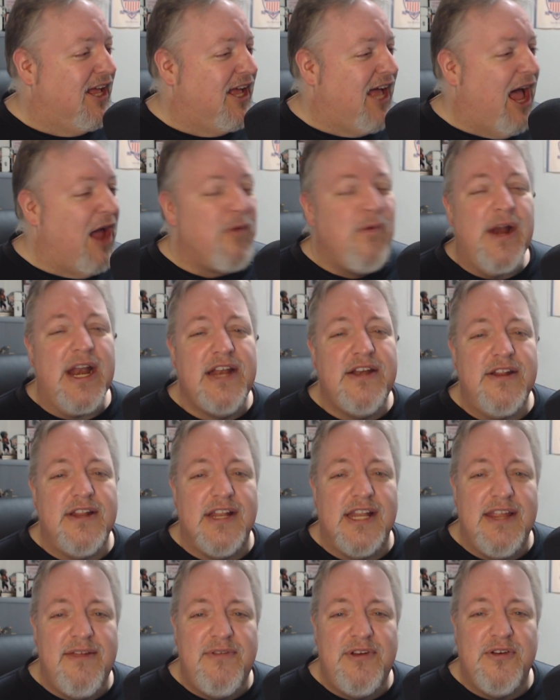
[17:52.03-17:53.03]
went into the
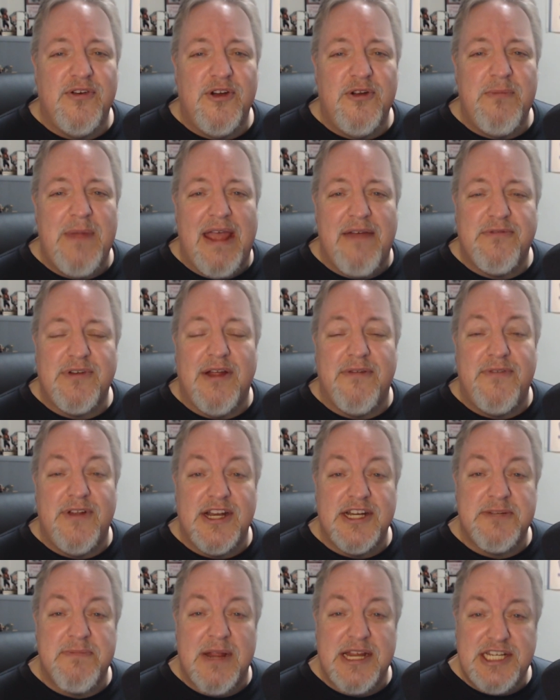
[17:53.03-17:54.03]
living room after I
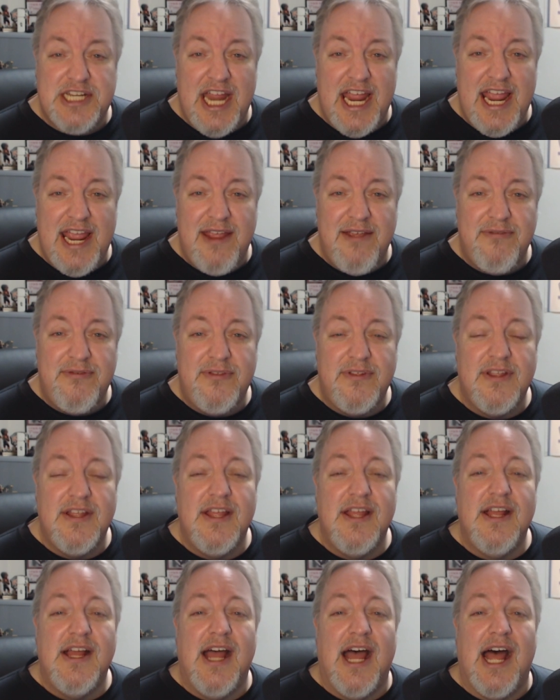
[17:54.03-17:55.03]
finished my shave.
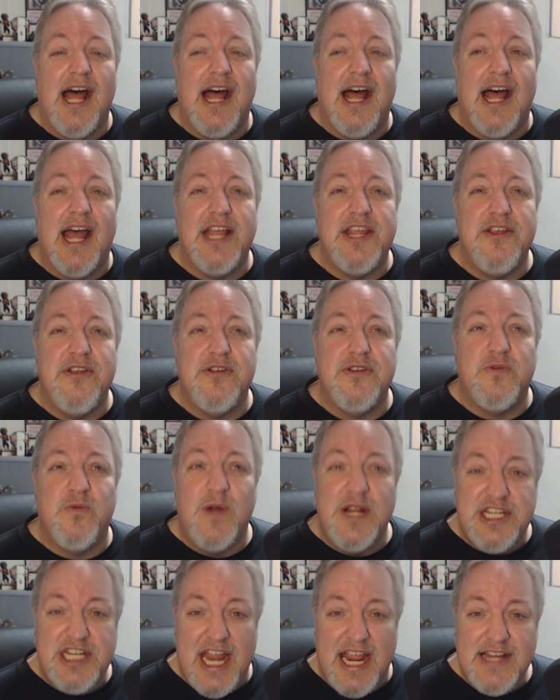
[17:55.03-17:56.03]
I used
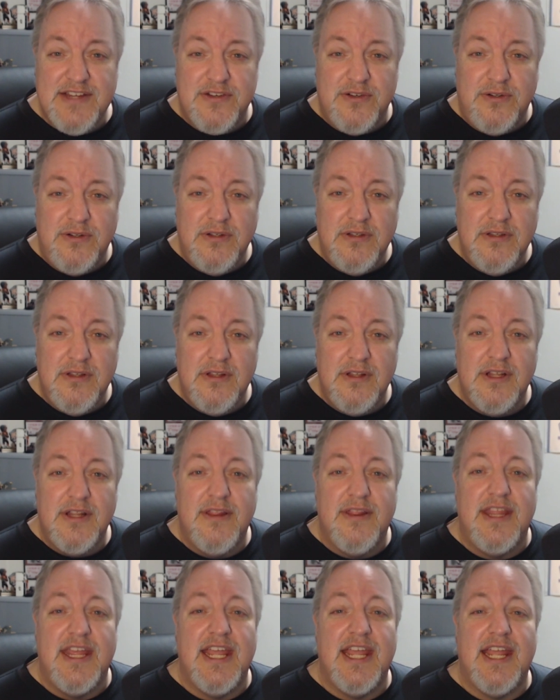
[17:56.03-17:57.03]
witch hazel.
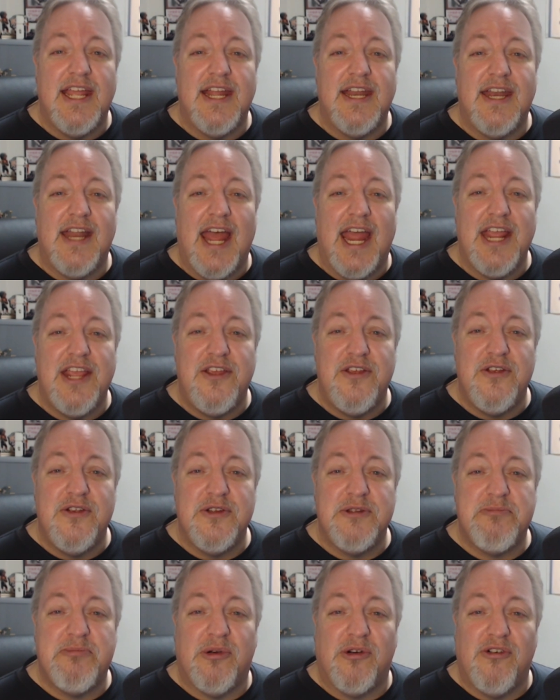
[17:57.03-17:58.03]
Then I
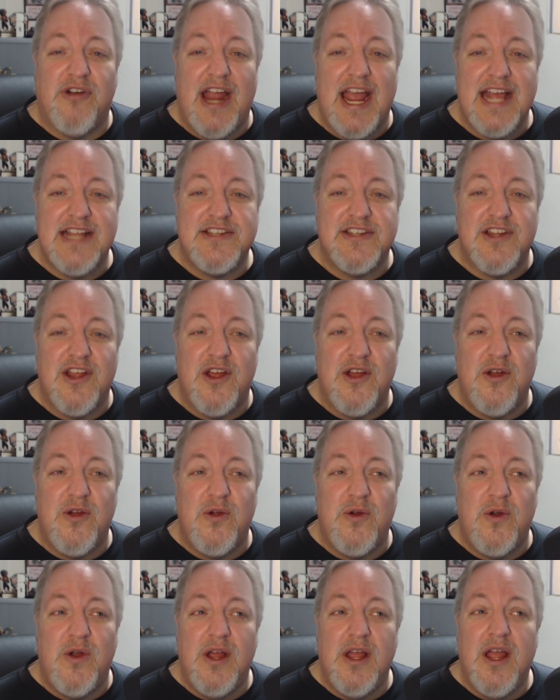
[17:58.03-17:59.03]
used
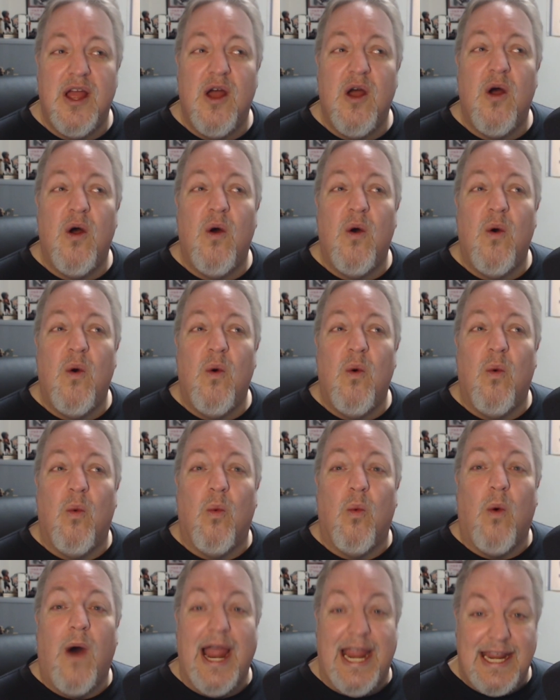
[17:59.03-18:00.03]
Parasso
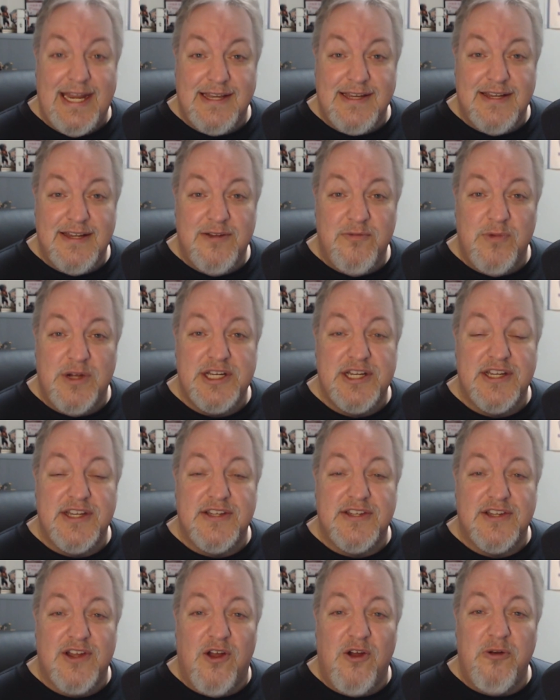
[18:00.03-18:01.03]
White, which
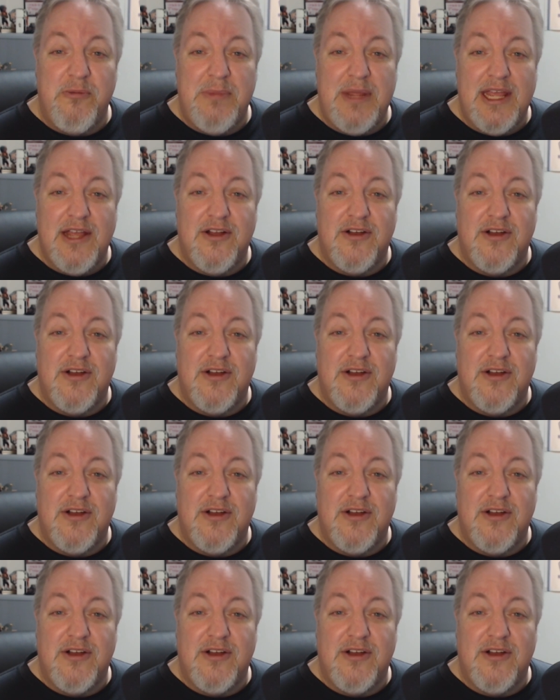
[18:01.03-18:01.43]
is oatmeal